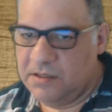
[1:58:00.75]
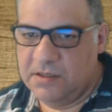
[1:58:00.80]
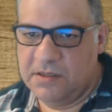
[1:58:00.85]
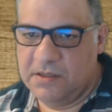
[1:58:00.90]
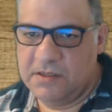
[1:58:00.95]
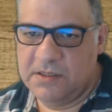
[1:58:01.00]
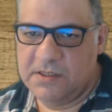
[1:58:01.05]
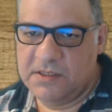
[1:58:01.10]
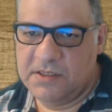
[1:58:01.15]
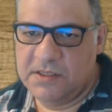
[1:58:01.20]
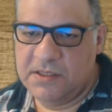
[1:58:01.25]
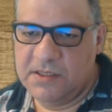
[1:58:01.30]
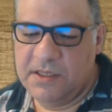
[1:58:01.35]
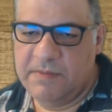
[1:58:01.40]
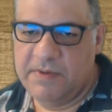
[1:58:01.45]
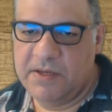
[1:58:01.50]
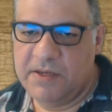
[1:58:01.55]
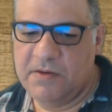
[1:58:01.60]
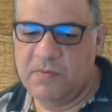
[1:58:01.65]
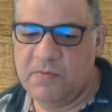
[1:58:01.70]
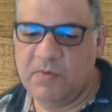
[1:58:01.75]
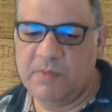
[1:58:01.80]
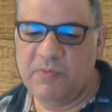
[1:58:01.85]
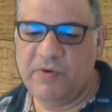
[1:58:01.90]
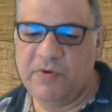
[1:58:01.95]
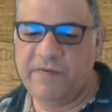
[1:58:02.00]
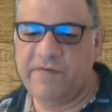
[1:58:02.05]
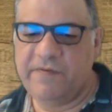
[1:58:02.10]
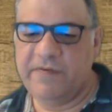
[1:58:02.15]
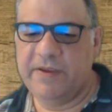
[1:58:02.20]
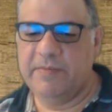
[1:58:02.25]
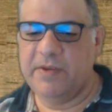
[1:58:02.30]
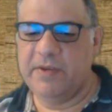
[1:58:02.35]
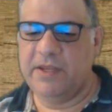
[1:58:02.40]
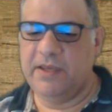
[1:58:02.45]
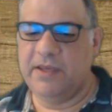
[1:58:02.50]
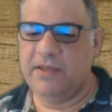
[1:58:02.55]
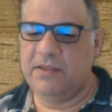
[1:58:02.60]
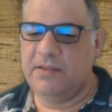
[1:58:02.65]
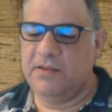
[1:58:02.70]
Slip in one more
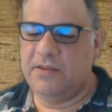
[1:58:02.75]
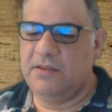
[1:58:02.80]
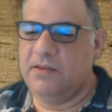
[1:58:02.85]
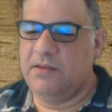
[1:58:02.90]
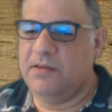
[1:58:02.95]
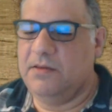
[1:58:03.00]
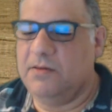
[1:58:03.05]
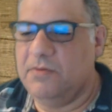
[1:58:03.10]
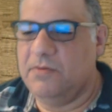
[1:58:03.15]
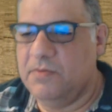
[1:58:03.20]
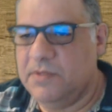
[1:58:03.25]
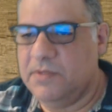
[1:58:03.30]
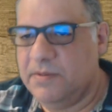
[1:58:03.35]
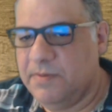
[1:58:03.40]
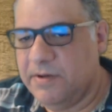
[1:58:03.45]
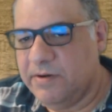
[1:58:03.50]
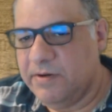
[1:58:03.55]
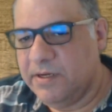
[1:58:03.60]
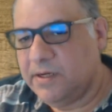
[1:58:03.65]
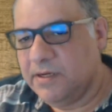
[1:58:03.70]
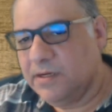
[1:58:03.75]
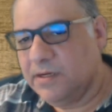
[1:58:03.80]
3-minute auto pairing.